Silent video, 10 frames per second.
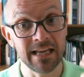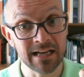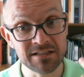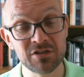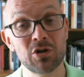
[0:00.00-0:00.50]
he
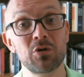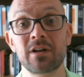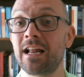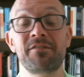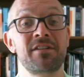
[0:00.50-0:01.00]
has
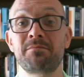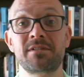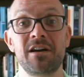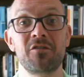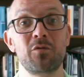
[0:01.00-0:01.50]
not left
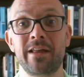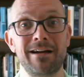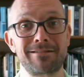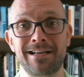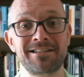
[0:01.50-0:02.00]
himself
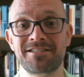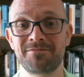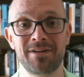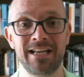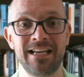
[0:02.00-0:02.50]
without
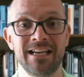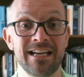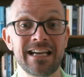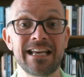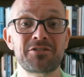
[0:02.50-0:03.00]
testimony.
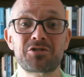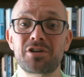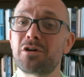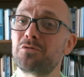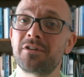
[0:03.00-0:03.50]
He has
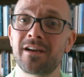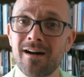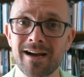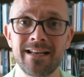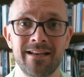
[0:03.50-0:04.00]
shown
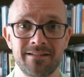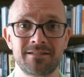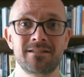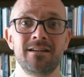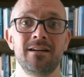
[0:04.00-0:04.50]

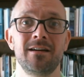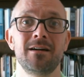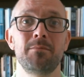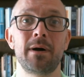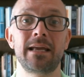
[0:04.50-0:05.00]
kindness
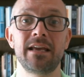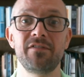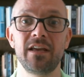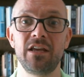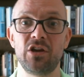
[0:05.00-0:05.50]
by
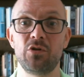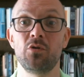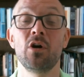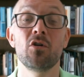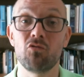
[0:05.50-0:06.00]
giving
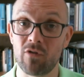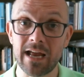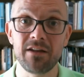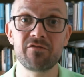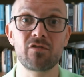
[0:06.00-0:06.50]
you
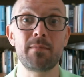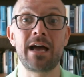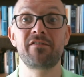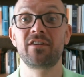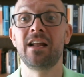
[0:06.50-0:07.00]
rain from
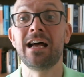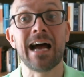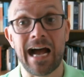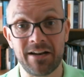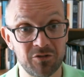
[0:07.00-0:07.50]
heaven
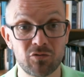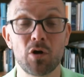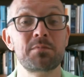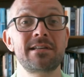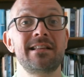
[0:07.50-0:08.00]
and
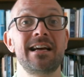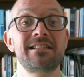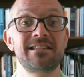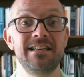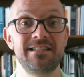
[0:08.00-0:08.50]
crops in
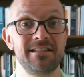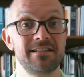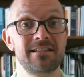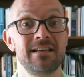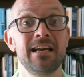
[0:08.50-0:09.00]
their
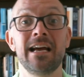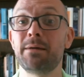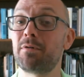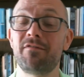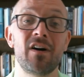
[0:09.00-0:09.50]
seasons.
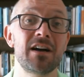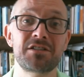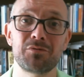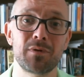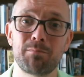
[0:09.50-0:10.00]
He
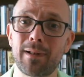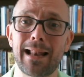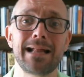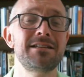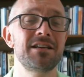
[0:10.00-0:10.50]
provides you with
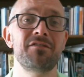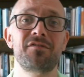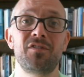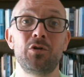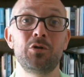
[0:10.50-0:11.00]
plenty of
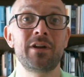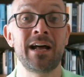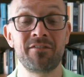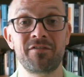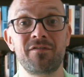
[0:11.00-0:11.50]
food
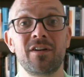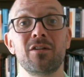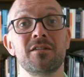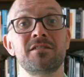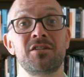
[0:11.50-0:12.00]
and
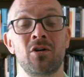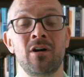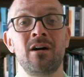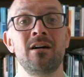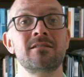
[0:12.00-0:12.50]
fills your
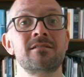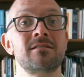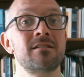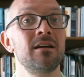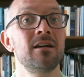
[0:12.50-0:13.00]

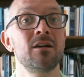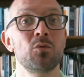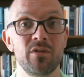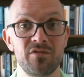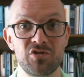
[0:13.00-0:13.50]
hearts
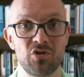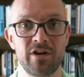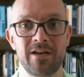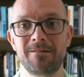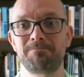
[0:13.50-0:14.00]
with
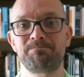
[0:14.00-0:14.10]
joy.